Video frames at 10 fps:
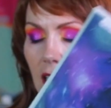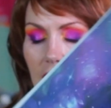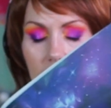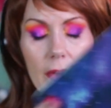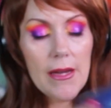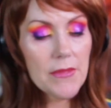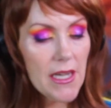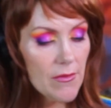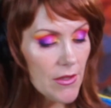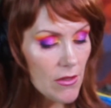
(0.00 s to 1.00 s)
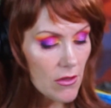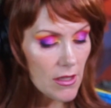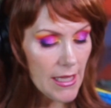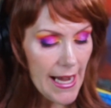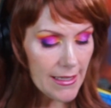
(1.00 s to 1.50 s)
And I'm down with the whole
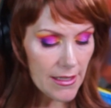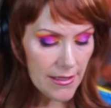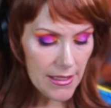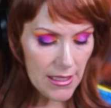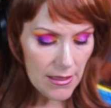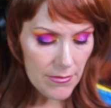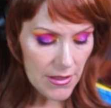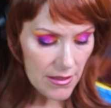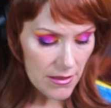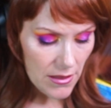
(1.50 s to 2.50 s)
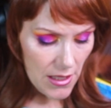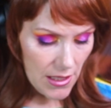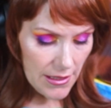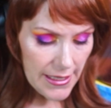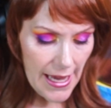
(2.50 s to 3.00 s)
galactic theme, the
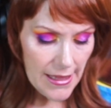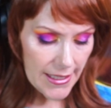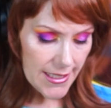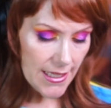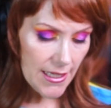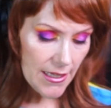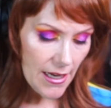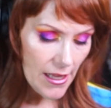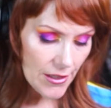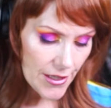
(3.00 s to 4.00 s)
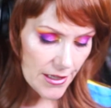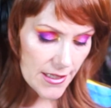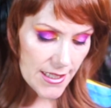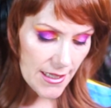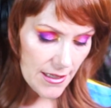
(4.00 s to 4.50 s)
galaxy
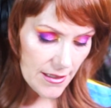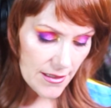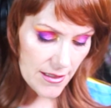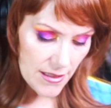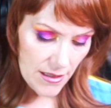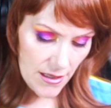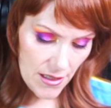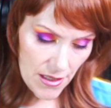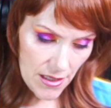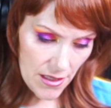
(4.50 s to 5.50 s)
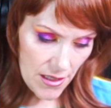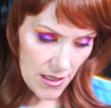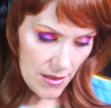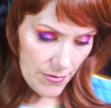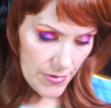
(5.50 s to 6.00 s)
colors, and
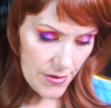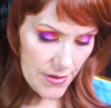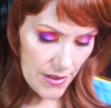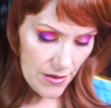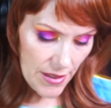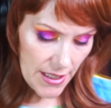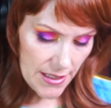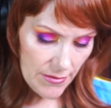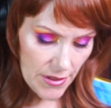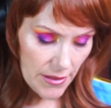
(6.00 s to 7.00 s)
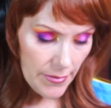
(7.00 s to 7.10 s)
blues and grays. I really